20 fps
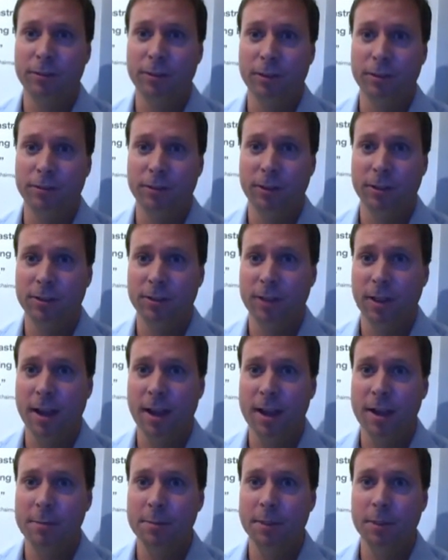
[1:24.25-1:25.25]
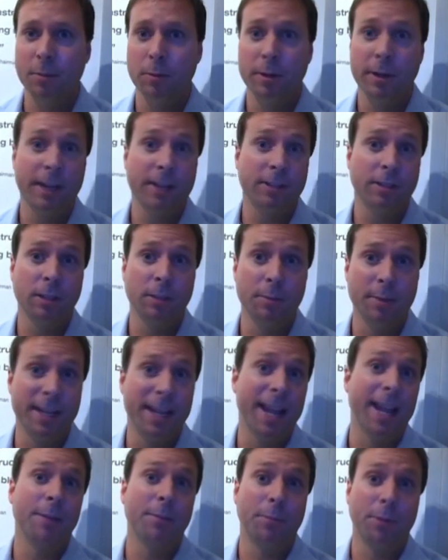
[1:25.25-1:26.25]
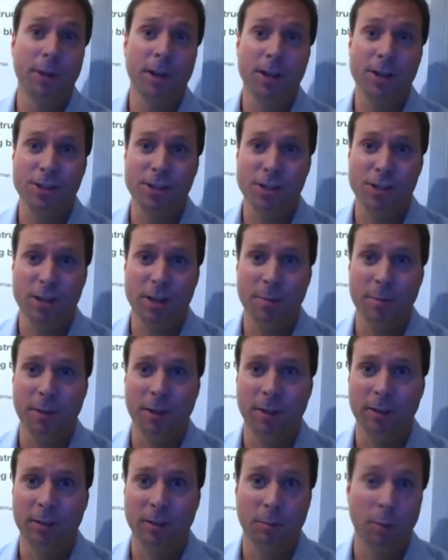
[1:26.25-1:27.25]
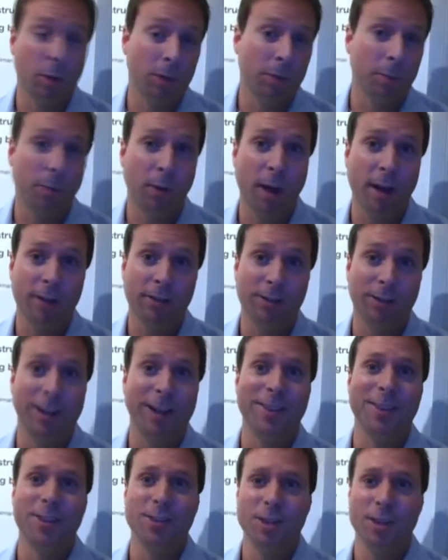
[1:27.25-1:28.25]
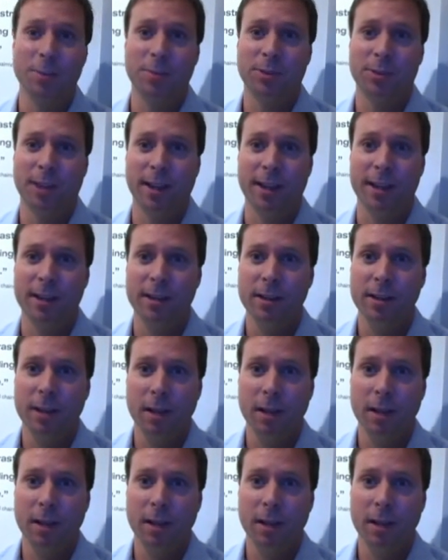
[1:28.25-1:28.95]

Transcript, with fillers: for the first time that we actually began production shipments of both the processor and the chipset